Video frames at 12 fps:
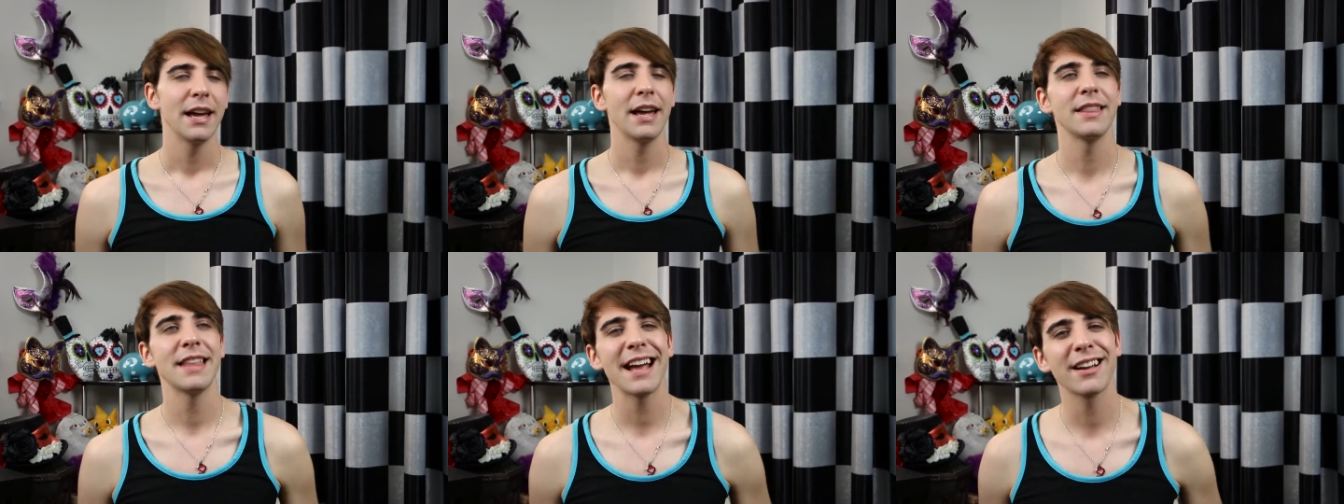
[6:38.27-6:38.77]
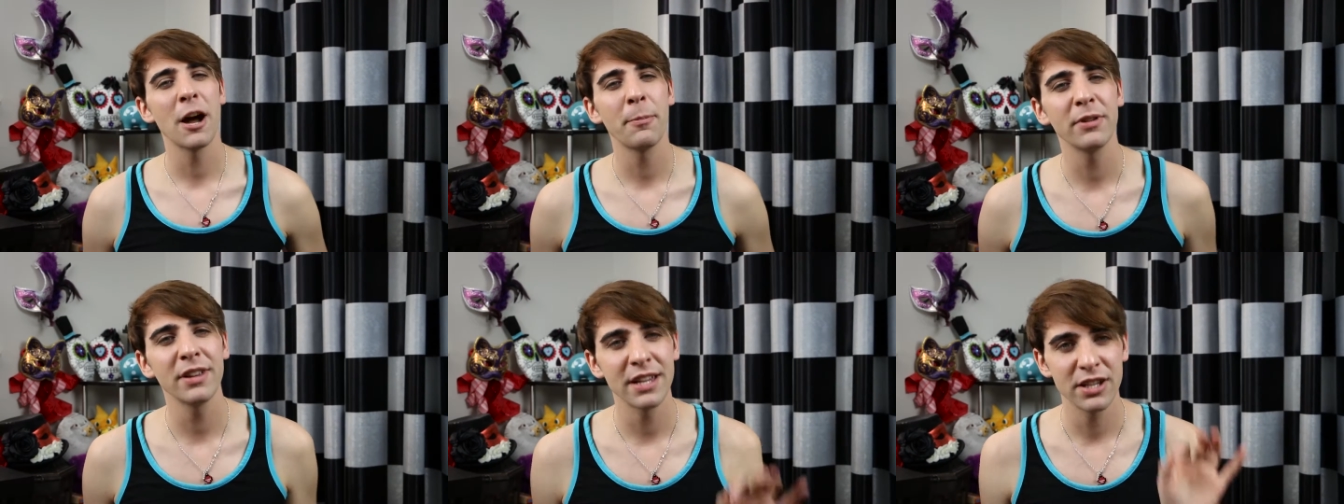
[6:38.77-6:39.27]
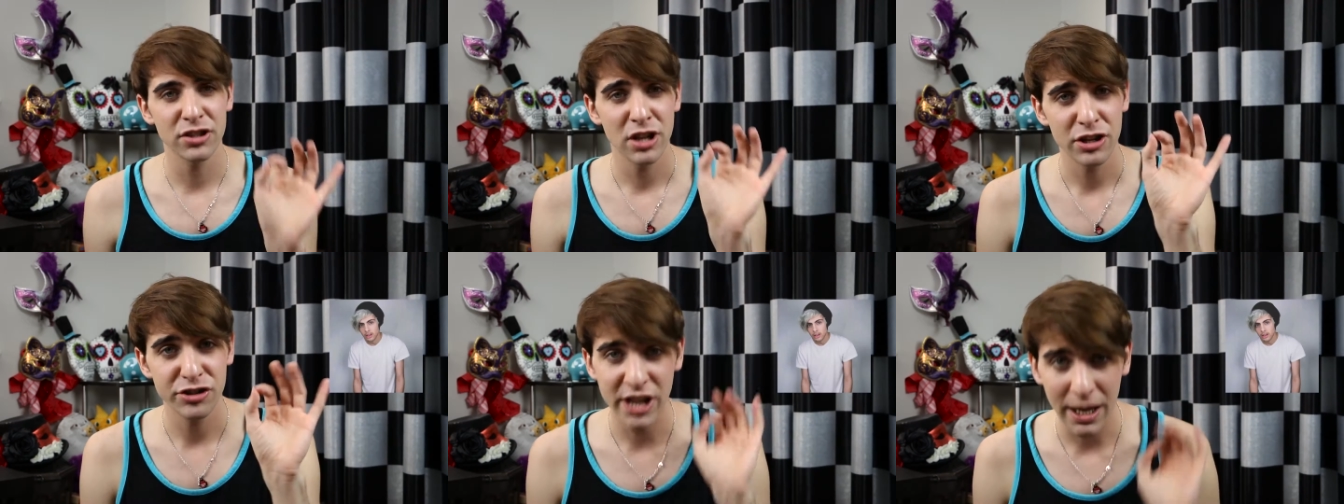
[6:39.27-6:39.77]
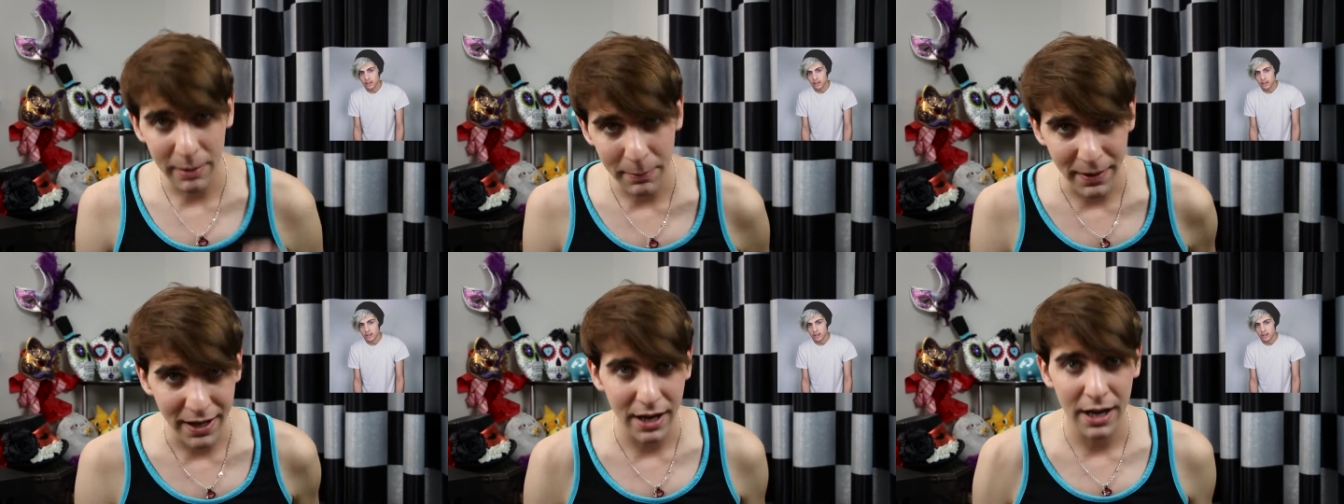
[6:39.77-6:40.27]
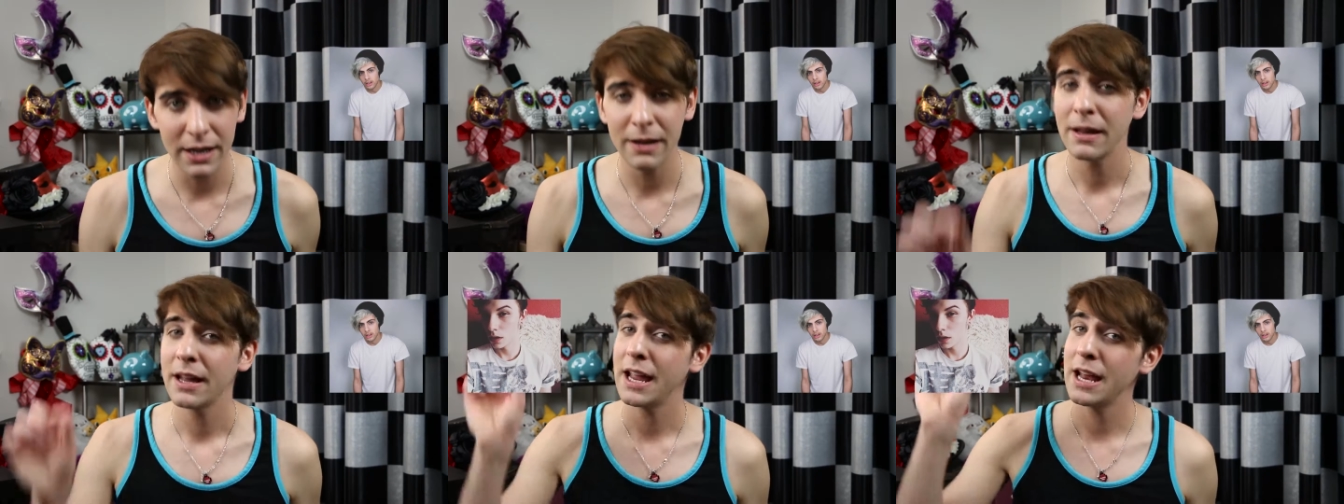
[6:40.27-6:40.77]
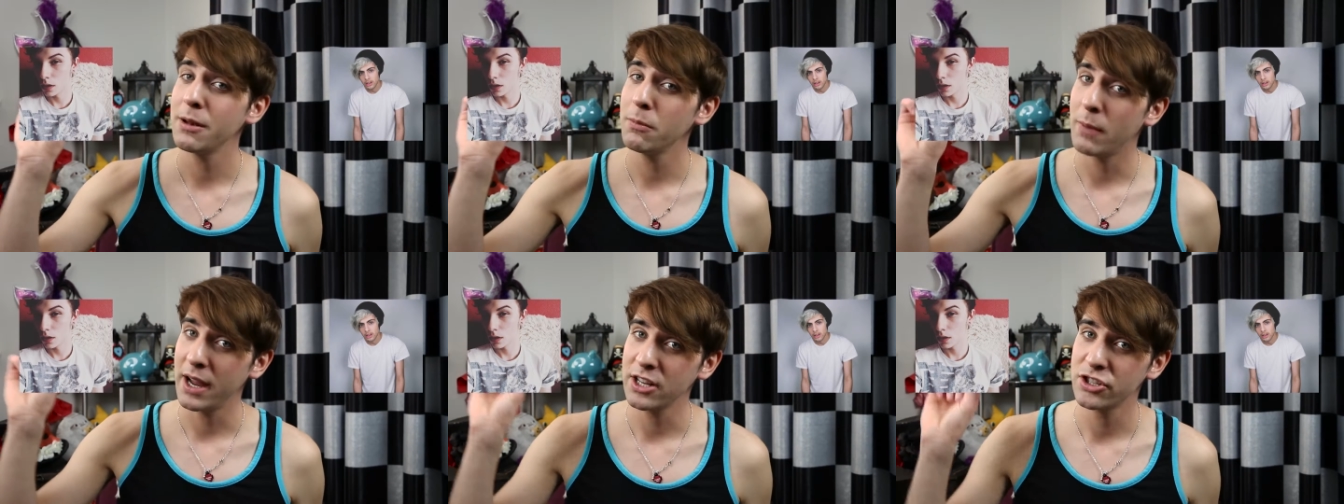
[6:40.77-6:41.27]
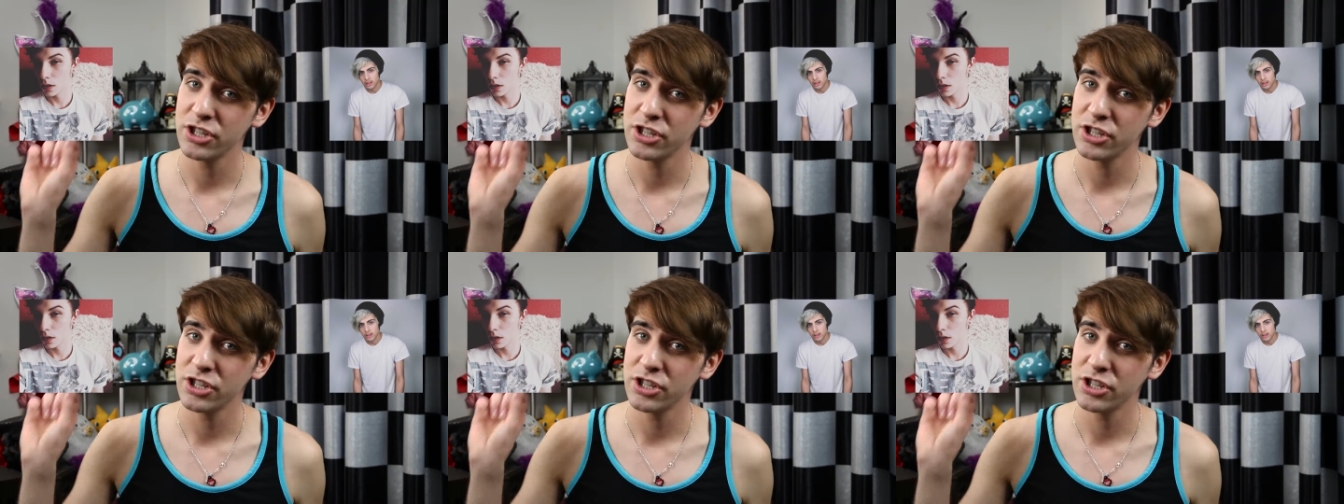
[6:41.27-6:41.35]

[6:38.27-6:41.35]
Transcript: And that couple is Jamie Pine and Mike